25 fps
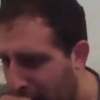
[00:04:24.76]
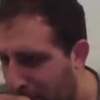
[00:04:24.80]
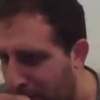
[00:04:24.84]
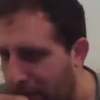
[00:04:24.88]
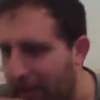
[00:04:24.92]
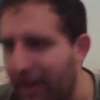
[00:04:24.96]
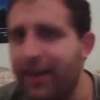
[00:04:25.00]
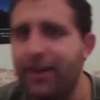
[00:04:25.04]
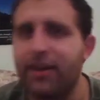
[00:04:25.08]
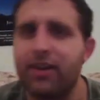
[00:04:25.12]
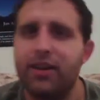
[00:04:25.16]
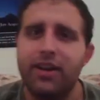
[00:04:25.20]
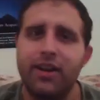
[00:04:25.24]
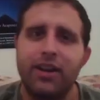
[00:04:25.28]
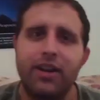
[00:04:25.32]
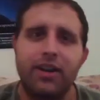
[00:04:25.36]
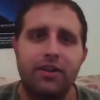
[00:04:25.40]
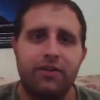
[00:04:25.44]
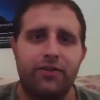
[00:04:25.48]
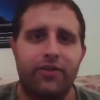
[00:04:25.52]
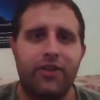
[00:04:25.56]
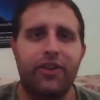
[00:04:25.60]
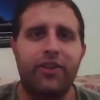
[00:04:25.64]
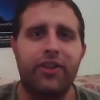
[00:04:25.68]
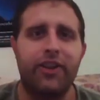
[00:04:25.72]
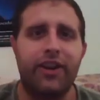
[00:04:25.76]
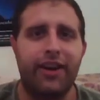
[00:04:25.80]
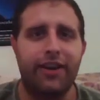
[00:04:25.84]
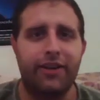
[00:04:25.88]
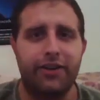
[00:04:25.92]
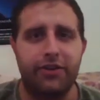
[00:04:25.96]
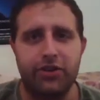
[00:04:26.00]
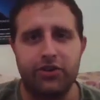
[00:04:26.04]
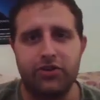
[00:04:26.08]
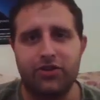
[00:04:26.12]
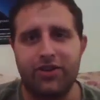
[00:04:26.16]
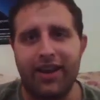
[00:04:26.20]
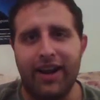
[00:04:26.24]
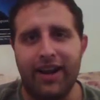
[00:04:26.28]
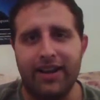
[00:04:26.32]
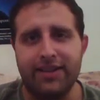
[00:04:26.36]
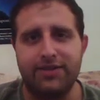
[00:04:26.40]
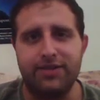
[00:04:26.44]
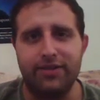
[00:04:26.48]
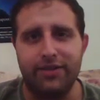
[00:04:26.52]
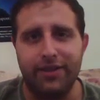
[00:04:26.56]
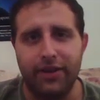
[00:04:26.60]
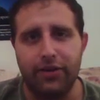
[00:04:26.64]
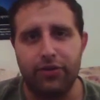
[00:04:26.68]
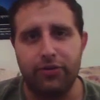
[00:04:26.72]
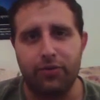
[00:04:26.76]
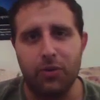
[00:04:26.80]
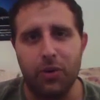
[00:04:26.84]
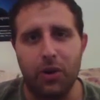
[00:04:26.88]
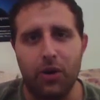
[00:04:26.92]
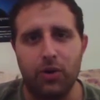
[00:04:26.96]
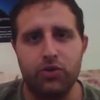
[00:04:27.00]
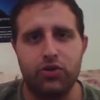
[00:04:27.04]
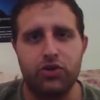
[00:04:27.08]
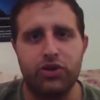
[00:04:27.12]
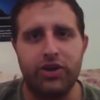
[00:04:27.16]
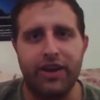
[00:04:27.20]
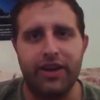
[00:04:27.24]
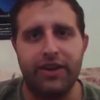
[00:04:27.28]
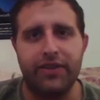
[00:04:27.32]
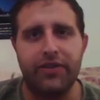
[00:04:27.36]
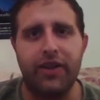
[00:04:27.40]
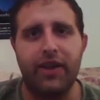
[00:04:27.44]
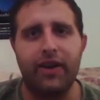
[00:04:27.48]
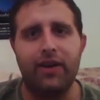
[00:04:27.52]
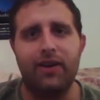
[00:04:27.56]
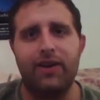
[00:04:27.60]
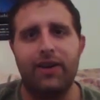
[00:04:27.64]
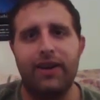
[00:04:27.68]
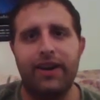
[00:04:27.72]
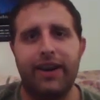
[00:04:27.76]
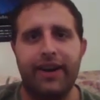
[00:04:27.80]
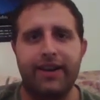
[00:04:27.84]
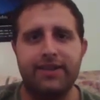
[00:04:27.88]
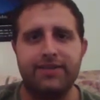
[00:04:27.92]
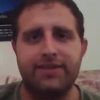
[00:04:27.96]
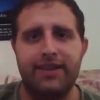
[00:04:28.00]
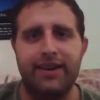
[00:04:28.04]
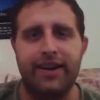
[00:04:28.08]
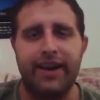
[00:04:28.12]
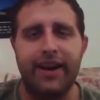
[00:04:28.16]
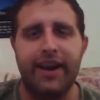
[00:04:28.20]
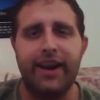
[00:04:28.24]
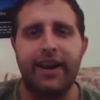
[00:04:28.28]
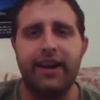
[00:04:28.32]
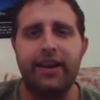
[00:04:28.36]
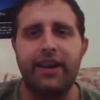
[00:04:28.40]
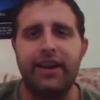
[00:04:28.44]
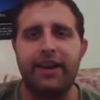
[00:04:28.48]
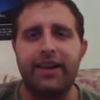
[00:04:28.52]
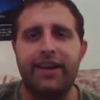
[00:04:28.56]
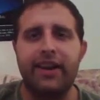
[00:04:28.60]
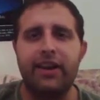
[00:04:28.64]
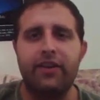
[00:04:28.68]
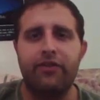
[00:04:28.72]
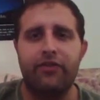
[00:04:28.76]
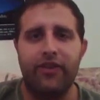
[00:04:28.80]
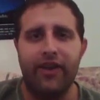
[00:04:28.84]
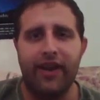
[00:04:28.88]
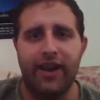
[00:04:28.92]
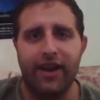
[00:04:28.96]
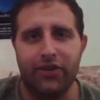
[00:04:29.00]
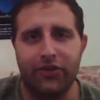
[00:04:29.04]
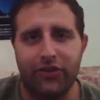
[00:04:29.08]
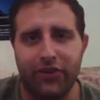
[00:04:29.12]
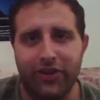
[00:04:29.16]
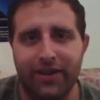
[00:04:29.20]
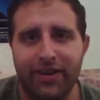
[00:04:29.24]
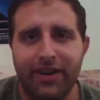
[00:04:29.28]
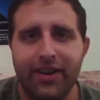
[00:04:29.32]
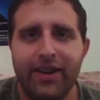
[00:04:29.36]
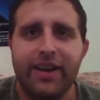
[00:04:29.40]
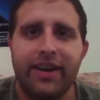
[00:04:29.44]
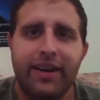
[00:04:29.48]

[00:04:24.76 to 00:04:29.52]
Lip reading: Bay, feel the need to just constantly throw shit at the audience in an ADD fashion.